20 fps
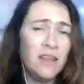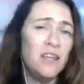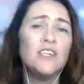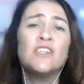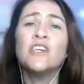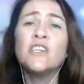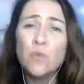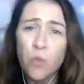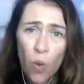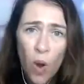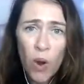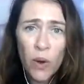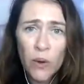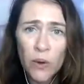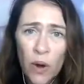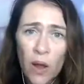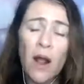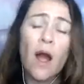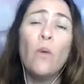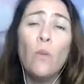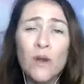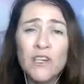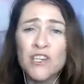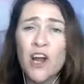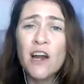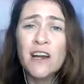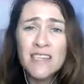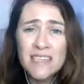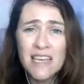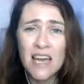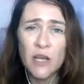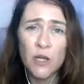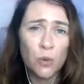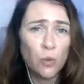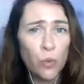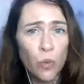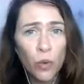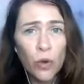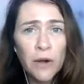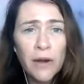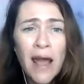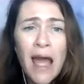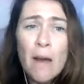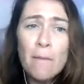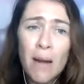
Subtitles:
You just won't. Like, I wish I could say you would,